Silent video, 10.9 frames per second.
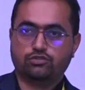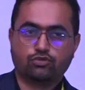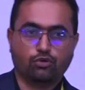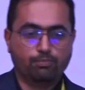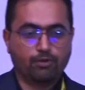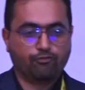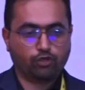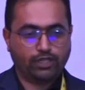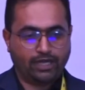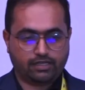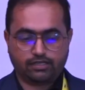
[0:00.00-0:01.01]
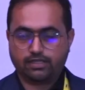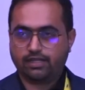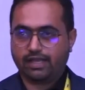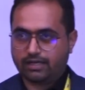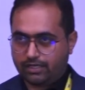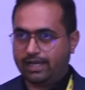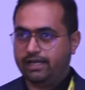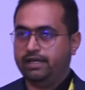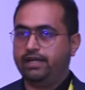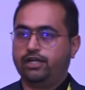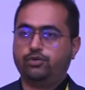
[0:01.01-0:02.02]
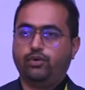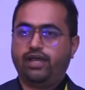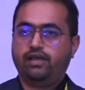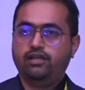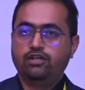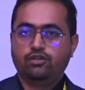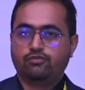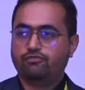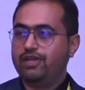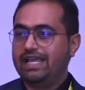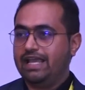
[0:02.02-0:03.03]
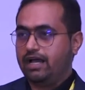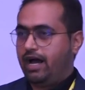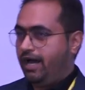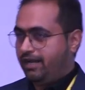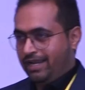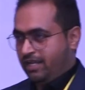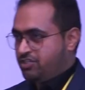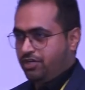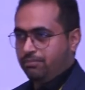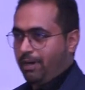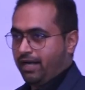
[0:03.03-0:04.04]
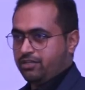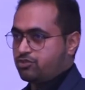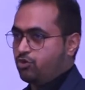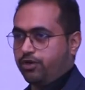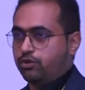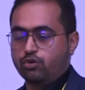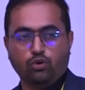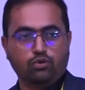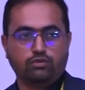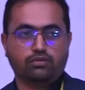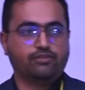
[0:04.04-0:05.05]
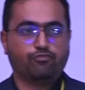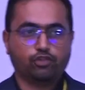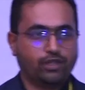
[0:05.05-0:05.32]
So before that, in India today, our energy demand is going to grow, and for